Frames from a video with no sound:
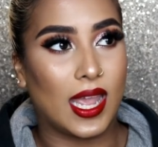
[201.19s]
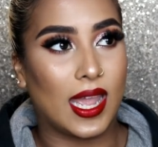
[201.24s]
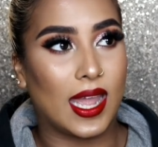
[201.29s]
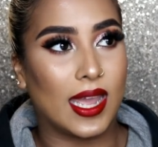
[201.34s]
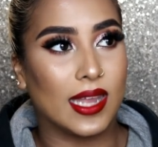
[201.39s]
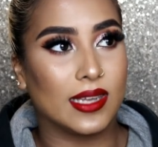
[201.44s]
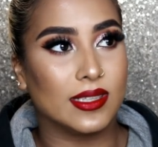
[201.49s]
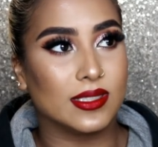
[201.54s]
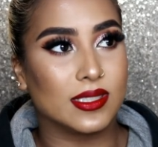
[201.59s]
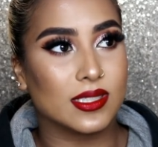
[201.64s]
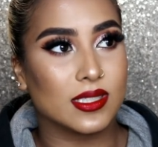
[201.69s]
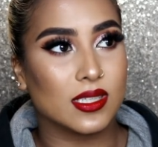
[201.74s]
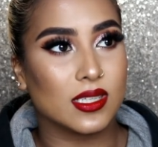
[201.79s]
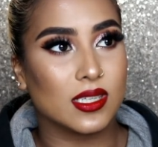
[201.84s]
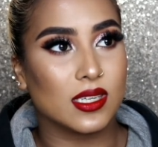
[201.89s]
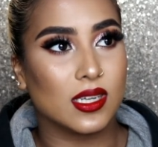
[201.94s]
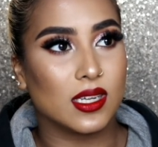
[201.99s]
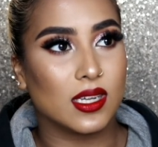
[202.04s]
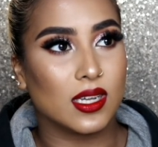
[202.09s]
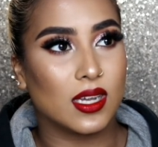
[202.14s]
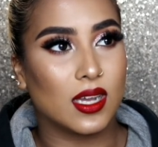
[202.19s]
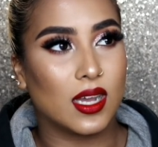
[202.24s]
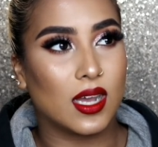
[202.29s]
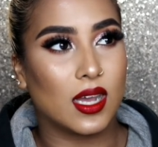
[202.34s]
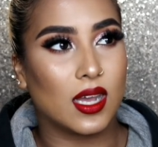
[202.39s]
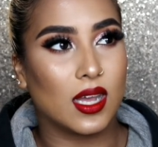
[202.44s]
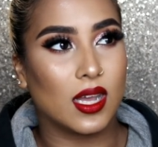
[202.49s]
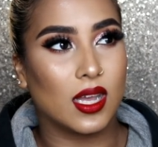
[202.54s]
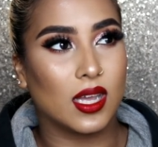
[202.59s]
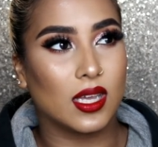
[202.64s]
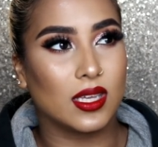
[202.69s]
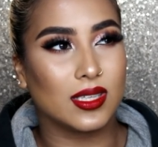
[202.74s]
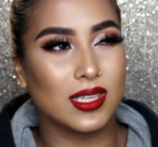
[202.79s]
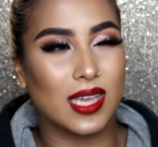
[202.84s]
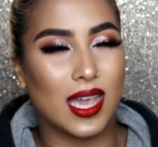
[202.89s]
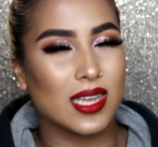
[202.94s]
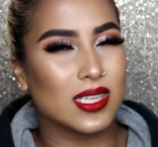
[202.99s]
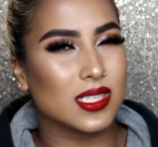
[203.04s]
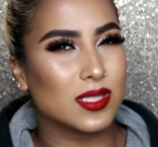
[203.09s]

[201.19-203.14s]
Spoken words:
And yeah,